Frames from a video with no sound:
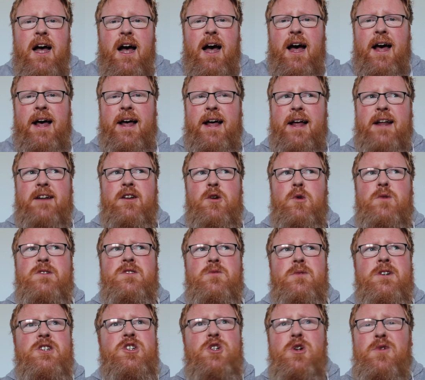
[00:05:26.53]
And it
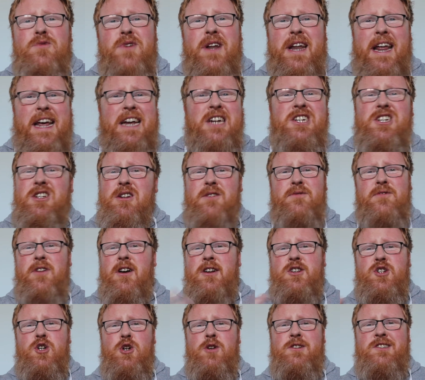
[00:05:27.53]
was rejuvenation of
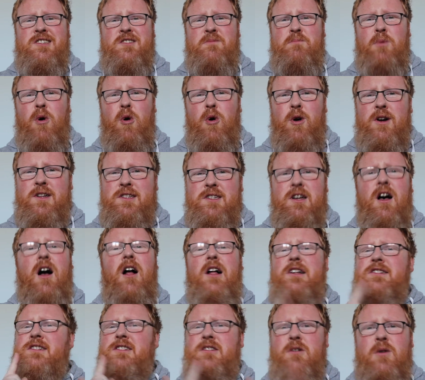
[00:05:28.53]
not just sports,
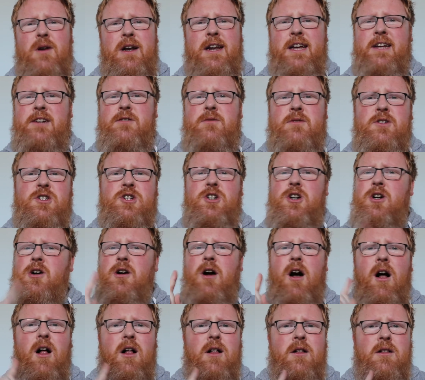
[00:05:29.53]
also
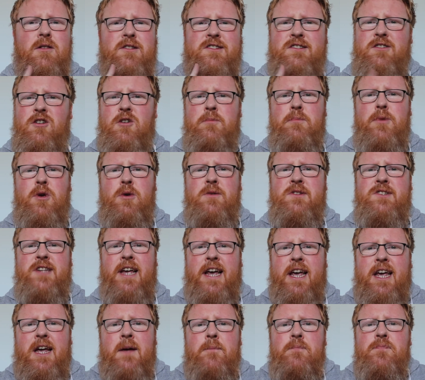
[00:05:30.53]
literature, also
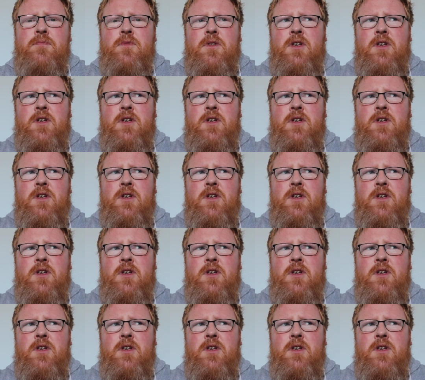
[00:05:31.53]
music.